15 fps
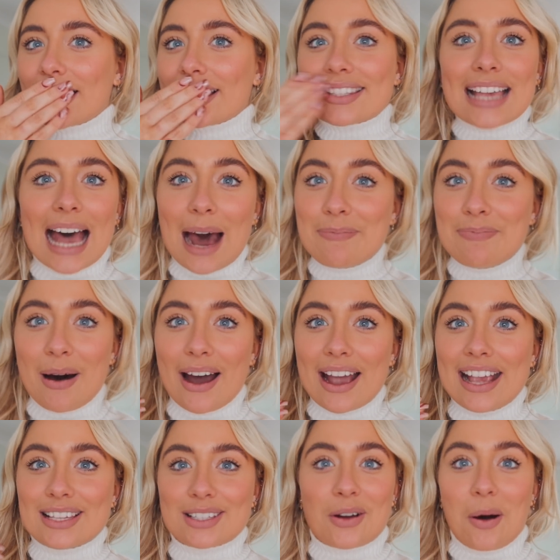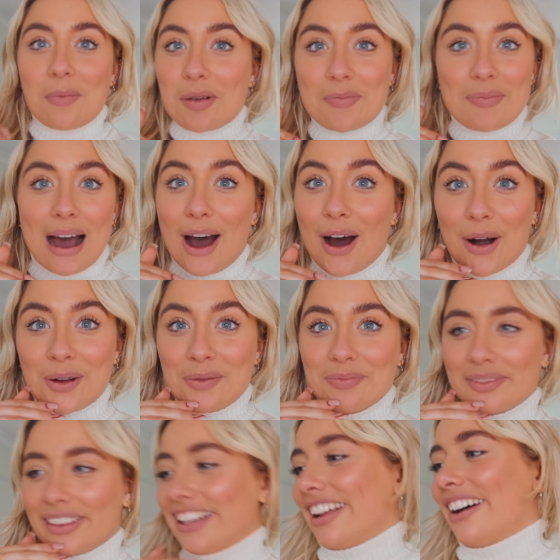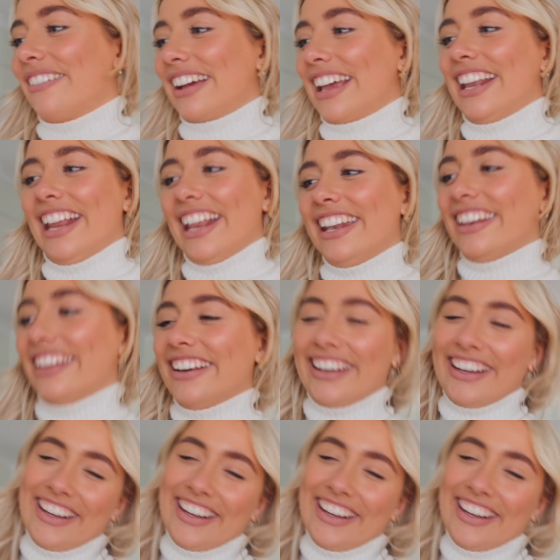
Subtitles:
Sad part is I've got to move back home. No, I'm kidding.